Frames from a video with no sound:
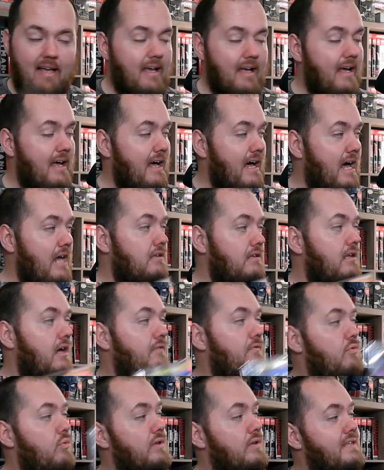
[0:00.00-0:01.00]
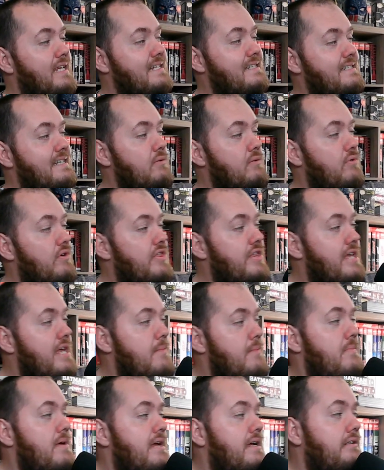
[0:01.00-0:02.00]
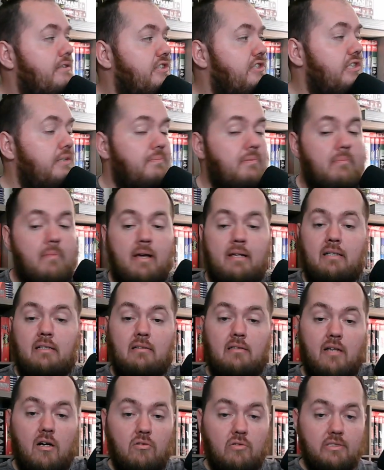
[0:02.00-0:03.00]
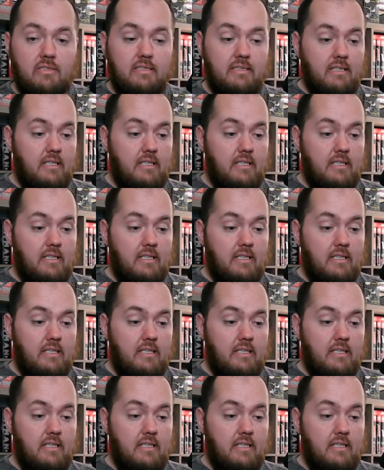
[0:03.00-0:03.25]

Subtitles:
I love what they did with him and Superman and Lois.